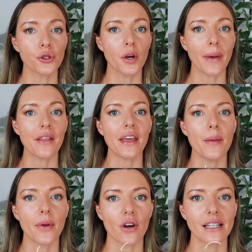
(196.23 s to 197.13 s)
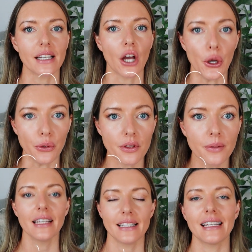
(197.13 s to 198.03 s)
talk about the Hippocratic
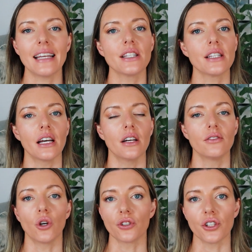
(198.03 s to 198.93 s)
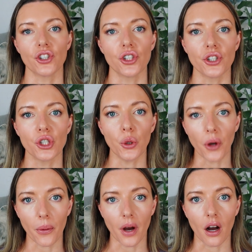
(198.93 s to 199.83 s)
Oath. This states that doctors should do
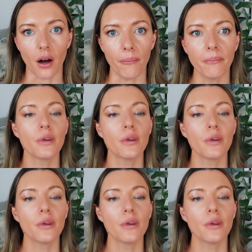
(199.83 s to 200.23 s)
no harm.